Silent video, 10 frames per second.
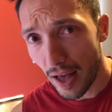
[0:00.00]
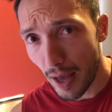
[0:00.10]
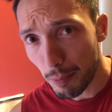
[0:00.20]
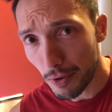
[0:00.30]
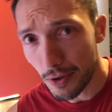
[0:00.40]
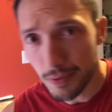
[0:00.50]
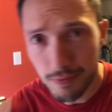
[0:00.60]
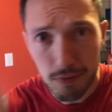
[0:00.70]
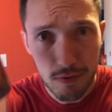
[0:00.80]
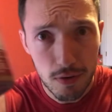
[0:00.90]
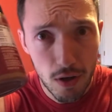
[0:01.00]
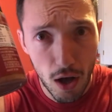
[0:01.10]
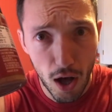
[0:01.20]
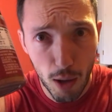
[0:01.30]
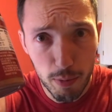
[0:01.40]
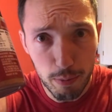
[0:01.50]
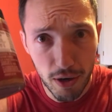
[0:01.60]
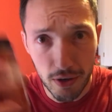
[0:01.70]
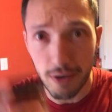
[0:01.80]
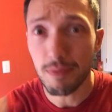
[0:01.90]
Apple, almond
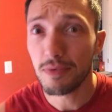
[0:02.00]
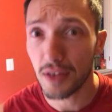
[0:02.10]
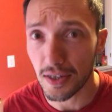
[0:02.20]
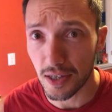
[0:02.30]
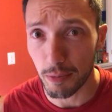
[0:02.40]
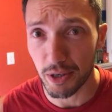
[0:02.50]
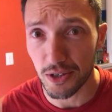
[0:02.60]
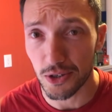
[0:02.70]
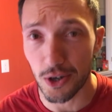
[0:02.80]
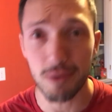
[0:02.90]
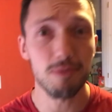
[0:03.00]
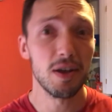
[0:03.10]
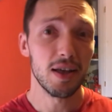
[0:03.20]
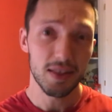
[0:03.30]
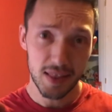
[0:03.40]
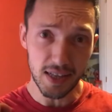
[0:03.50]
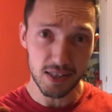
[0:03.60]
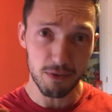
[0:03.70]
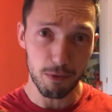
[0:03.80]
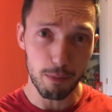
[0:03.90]
butter, that's gonna be dessert.
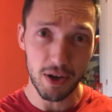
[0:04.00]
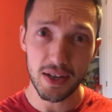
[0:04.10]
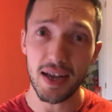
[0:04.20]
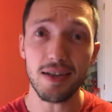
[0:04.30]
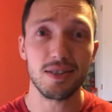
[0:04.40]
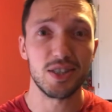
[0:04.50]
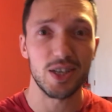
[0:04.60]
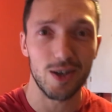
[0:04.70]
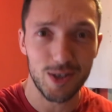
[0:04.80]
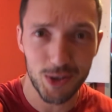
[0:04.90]
That's it for Monday. See y'all